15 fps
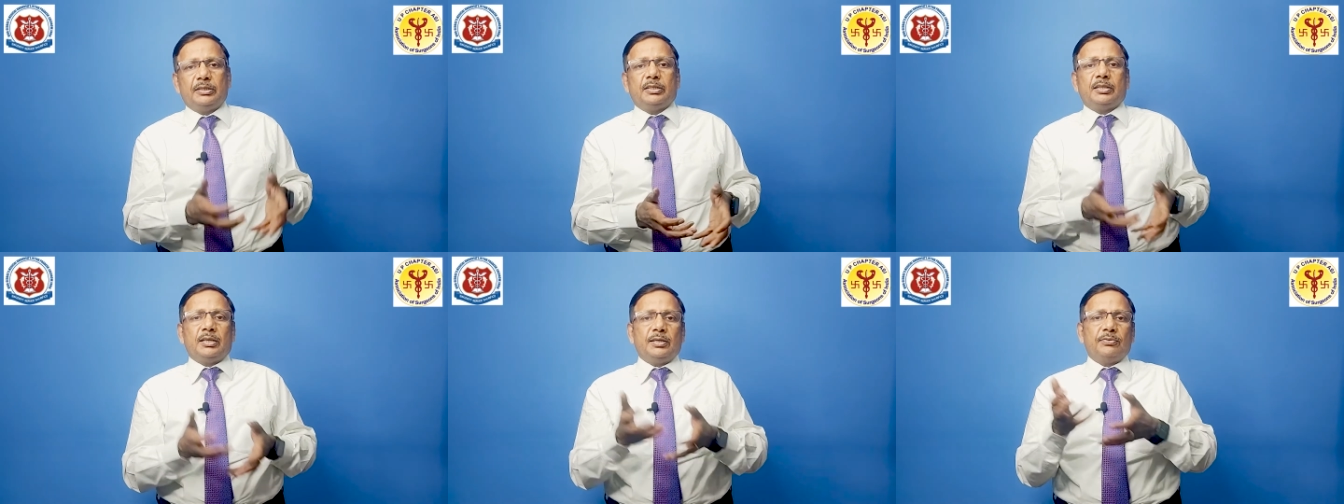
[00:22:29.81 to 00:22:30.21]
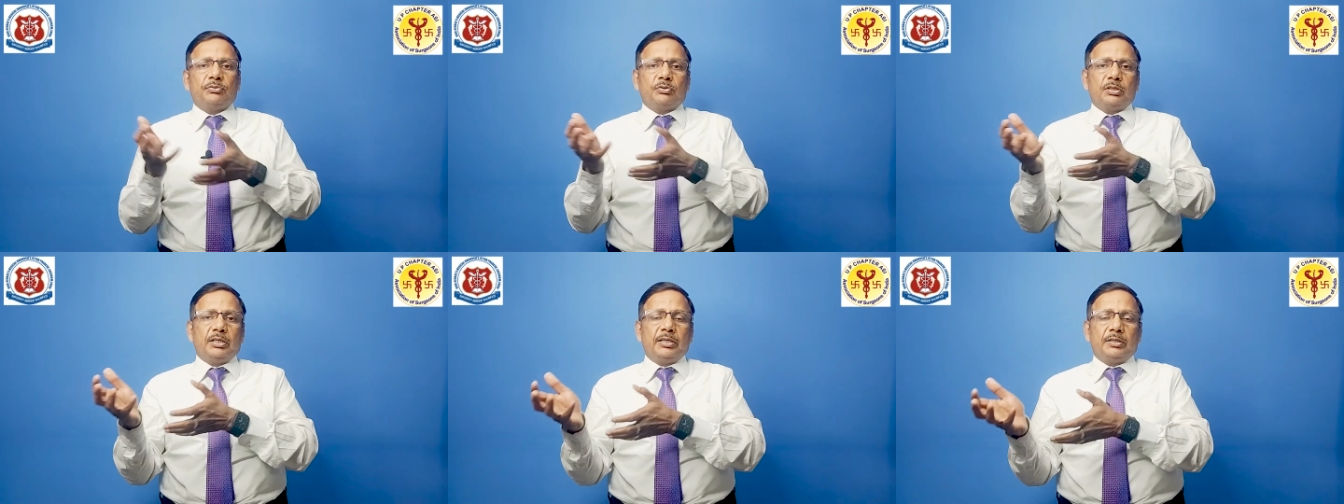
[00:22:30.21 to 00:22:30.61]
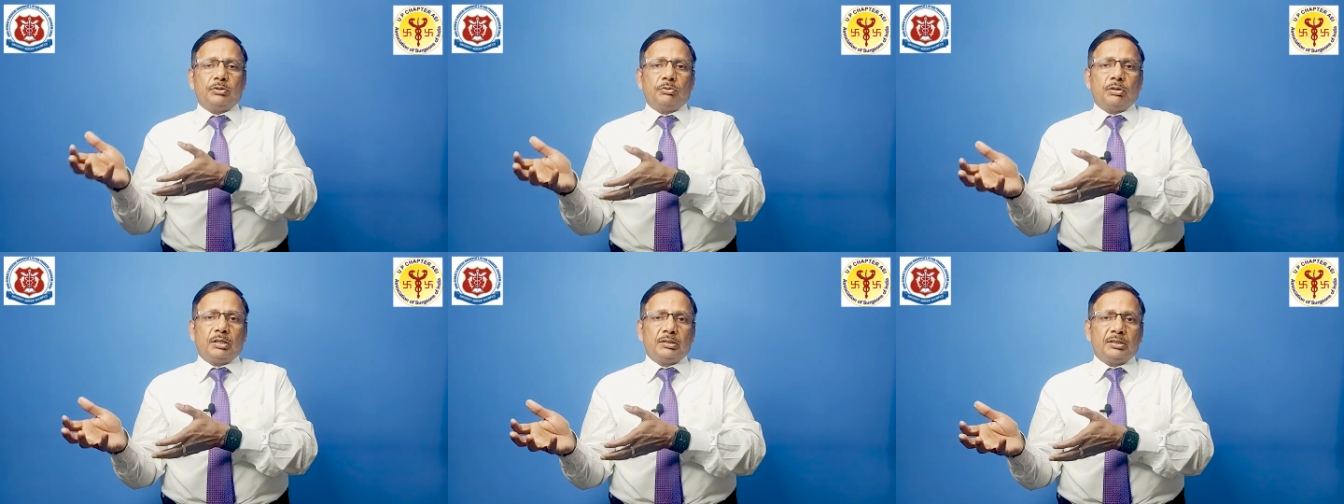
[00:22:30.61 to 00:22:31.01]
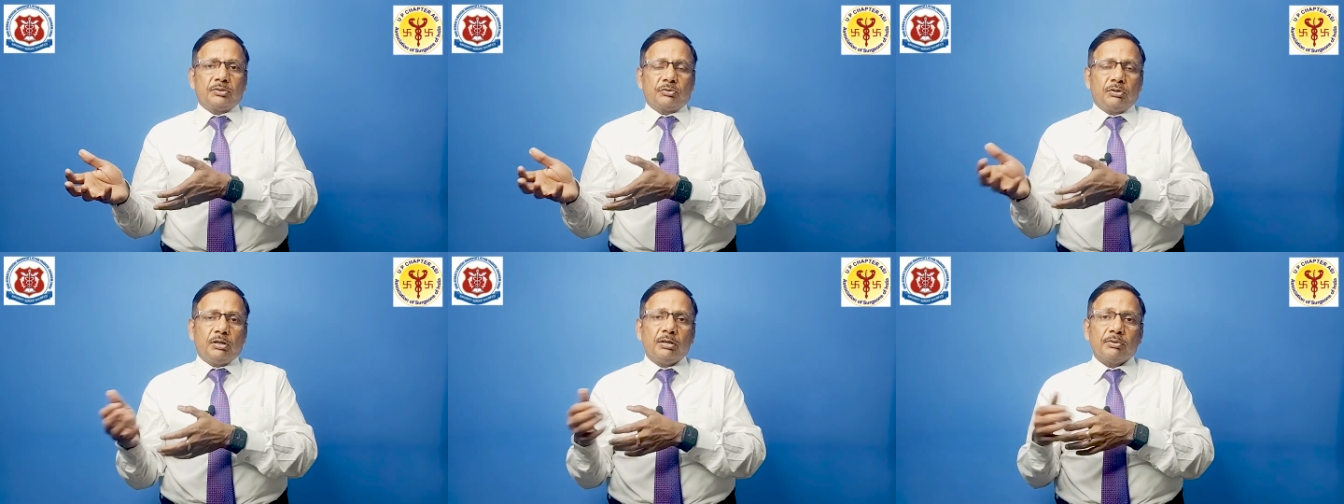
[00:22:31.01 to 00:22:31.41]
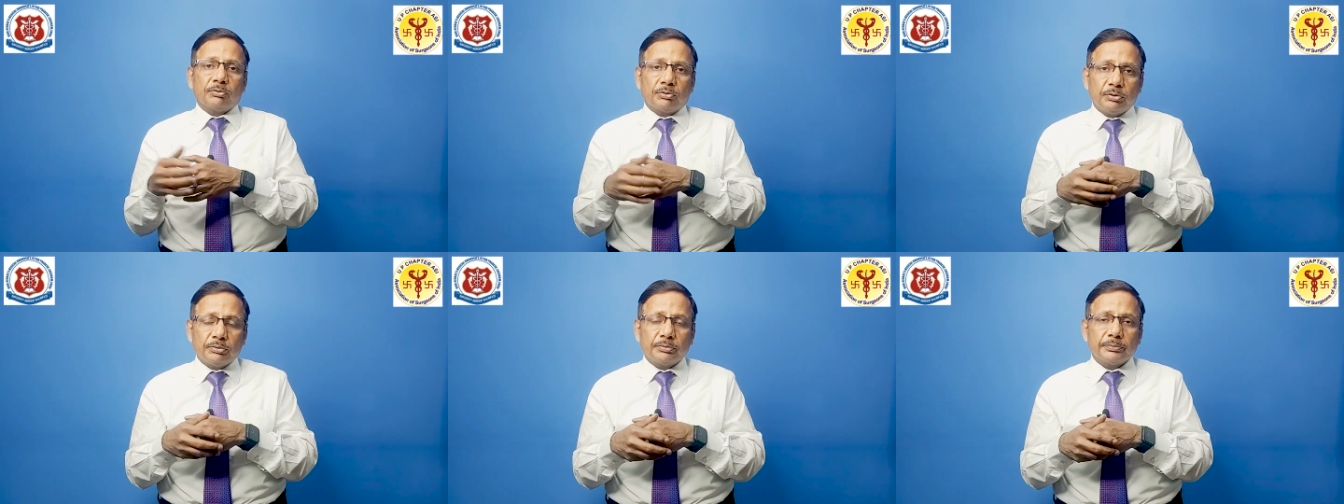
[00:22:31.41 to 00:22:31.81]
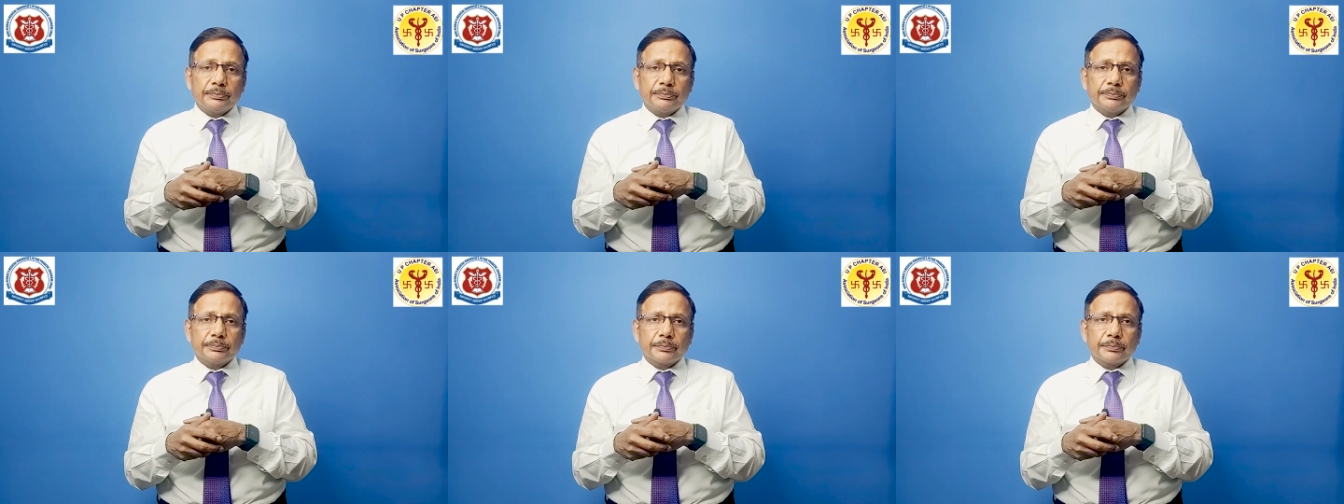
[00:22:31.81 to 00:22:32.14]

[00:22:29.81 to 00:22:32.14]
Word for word: gives it to others also.